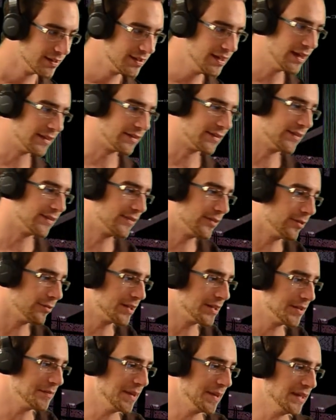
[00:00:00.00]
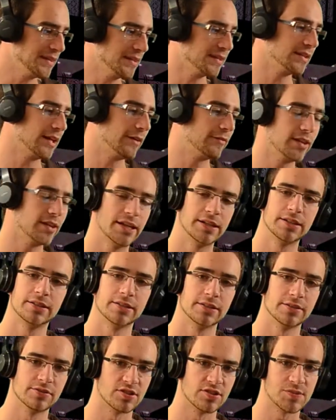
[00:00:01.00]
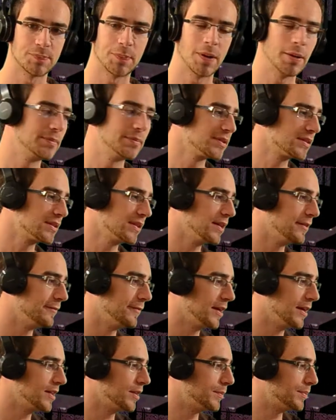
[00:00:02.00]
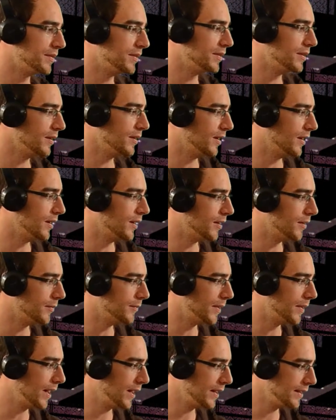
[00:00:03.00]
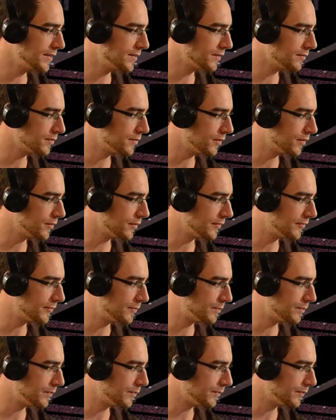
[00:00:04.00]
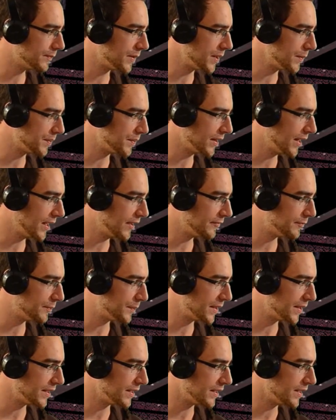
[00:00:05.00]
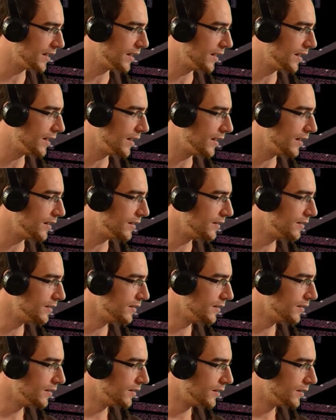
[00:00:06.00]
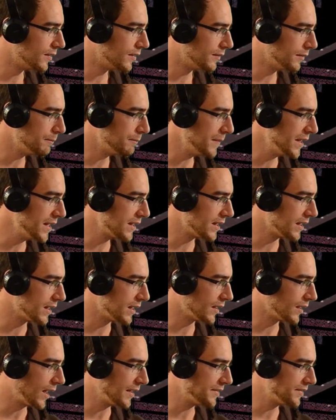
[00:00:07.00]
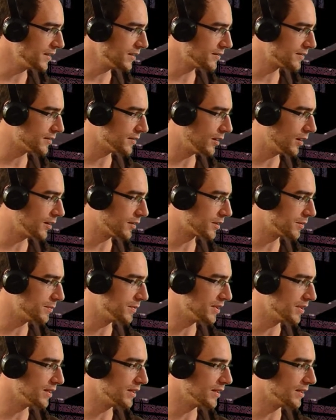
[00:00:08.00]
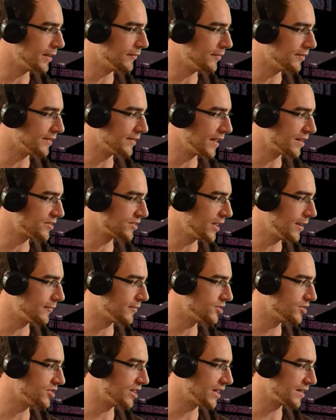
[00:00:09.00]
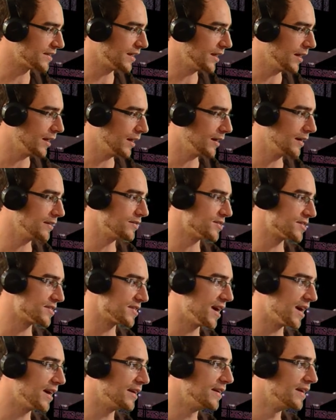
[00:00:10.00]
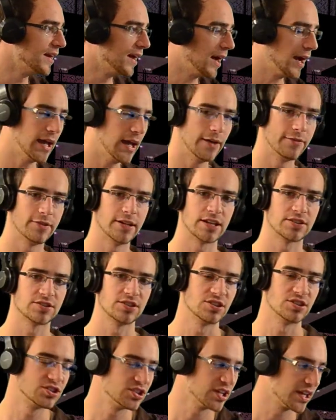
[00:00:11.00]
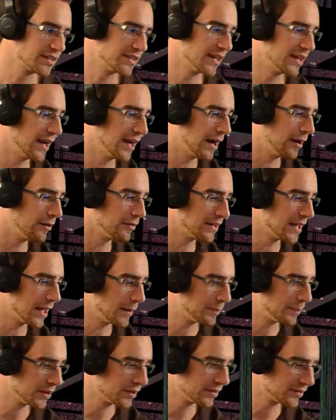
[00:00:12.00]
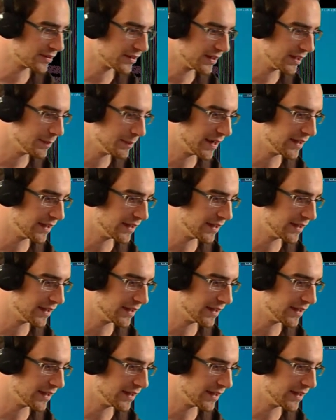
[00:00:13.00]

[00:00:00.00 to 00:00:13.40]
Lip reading: yes, so he made the level editor just publicly available. I don't know if people have been, I think there are community levels. I actually haven't checked that. I just died. I haven't actually checked that out yet personally